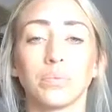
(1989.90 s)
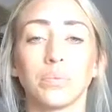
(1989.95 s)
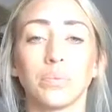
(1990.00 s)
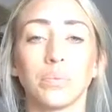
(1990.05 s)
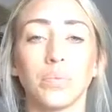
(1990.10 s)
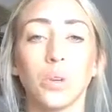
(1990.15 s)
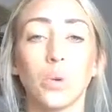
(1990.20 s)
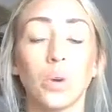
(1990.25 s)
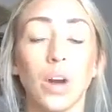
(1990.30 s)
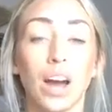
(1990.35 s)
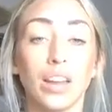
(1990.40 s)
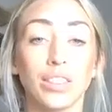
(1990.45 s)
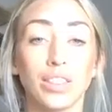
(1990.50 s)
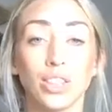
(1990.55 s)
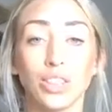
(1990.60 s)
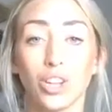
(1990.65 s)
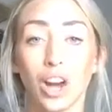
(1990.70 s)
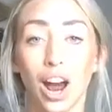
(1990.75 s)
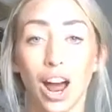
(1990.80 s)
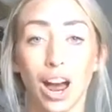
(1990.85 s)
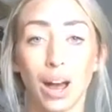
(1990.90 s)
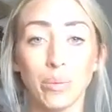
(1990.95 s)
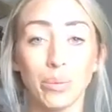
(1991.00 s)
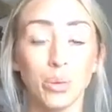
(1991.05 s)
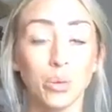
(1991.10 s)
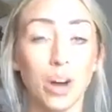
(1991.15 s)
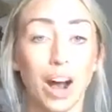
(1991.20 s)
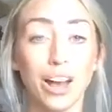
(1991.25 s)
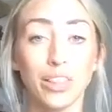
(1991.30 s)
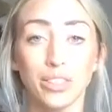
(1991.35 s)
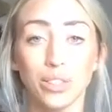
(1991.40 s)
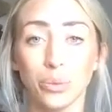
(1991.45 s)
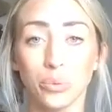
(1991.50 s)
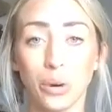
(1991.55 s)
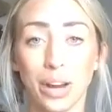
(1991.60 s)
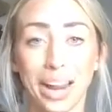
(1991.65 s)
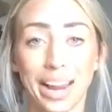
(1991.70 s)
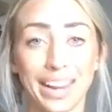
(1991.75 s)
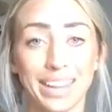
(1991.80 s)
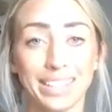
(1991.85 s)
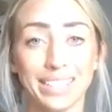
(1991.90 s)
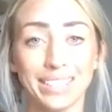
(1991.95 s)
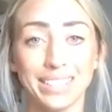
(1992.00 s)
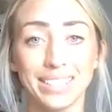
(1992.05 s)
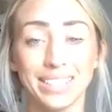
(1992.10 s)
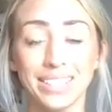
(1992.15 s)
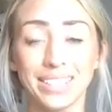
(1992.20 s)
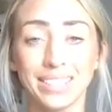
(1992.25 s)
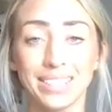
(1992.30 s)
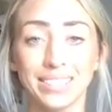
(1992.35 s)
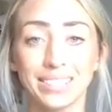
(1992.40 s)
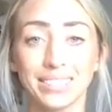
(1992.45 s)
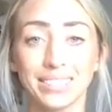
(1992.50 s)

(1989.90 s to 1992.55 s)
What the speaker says: You got the job, you got the raise.